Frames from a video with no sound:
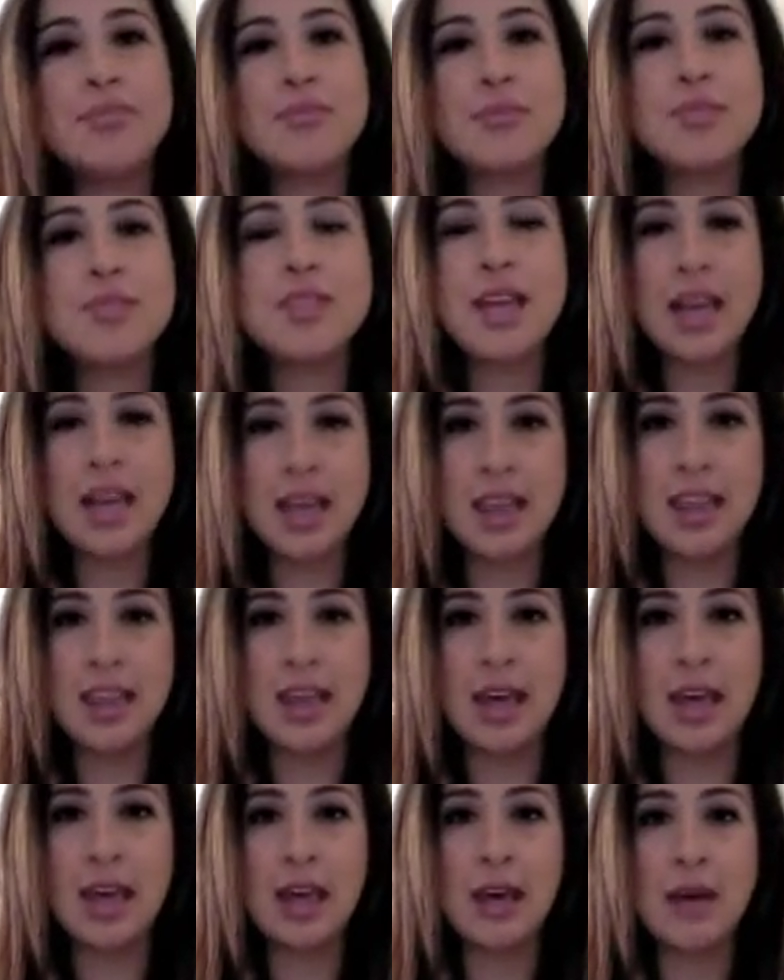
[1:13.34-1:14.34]
Second
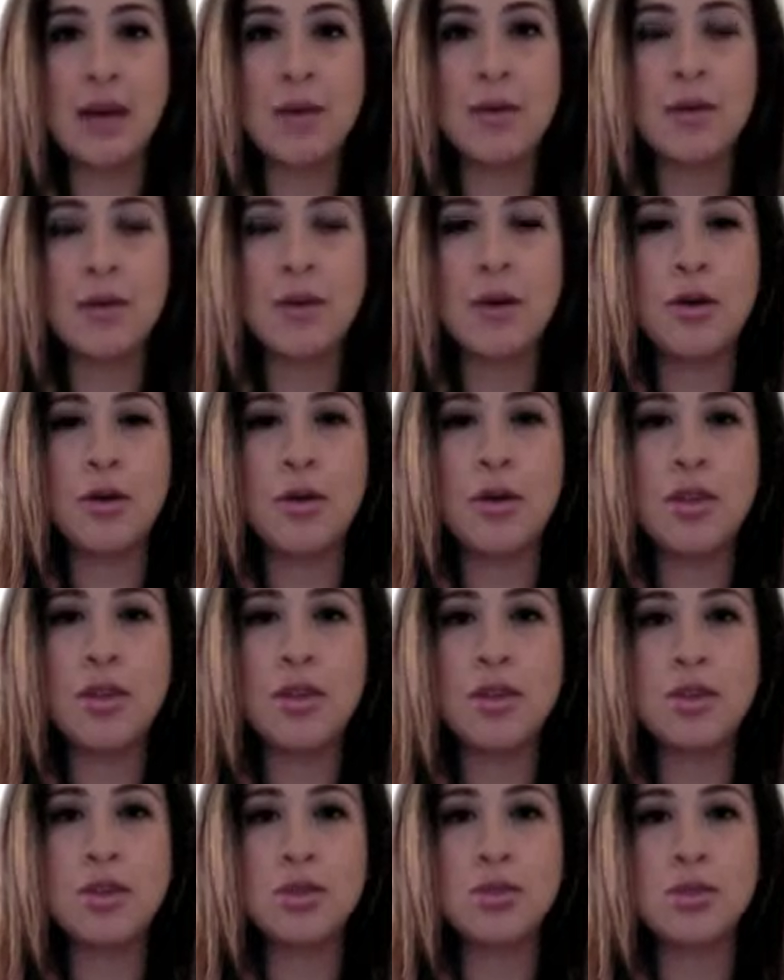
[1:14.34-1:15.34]
thing, the
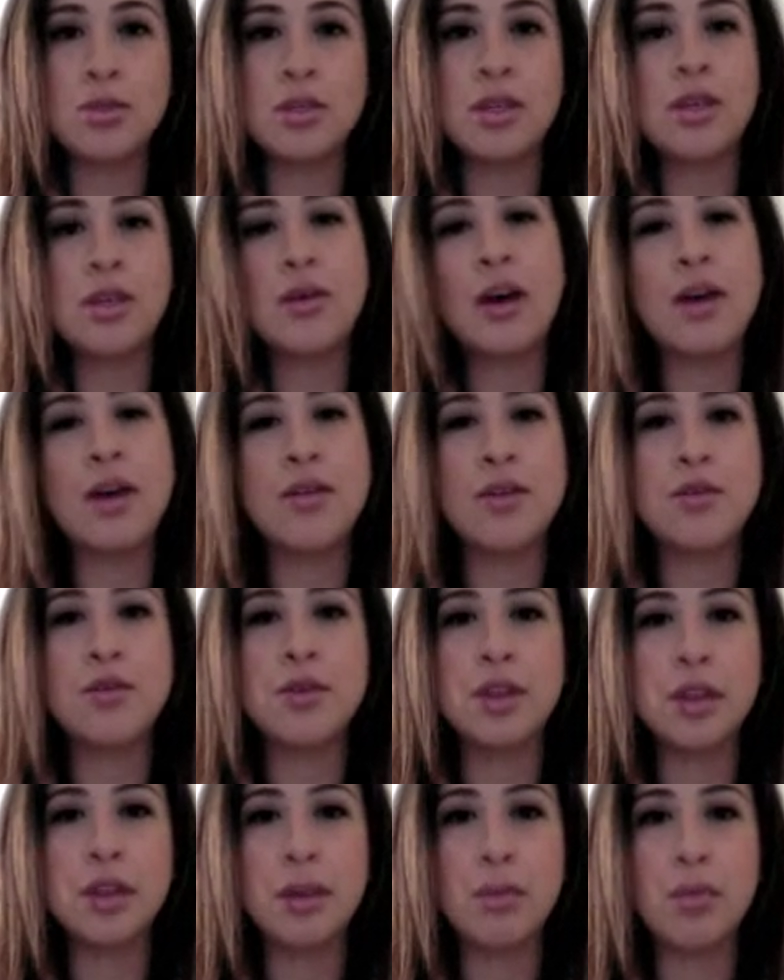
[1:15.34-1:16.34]
tools that you have are
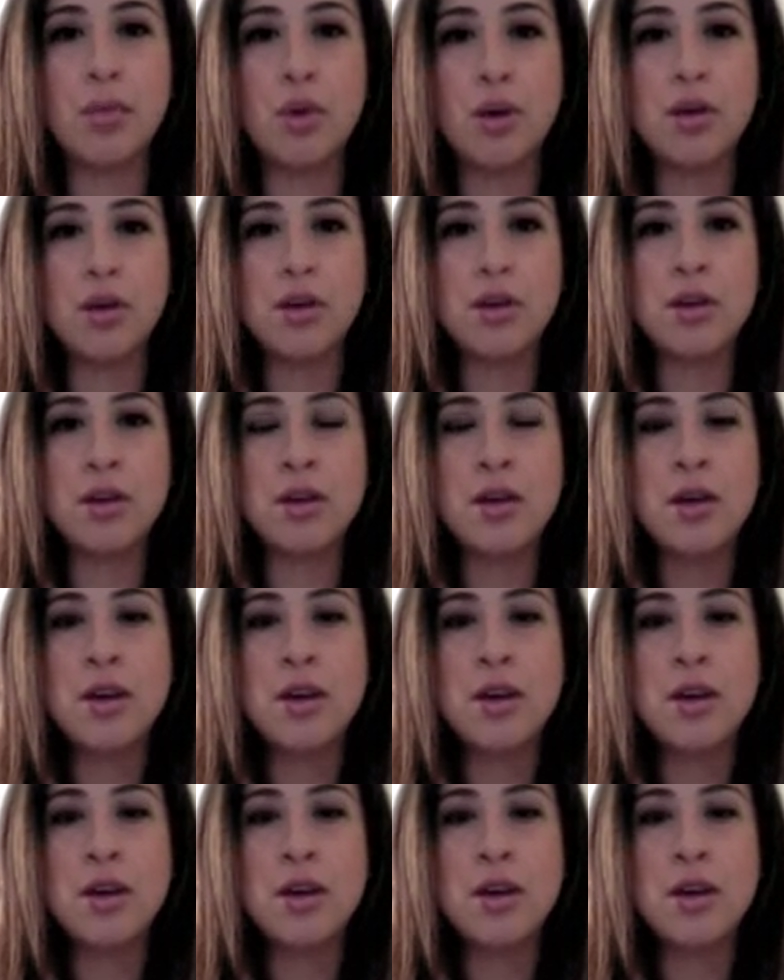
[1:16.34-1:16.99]
really important.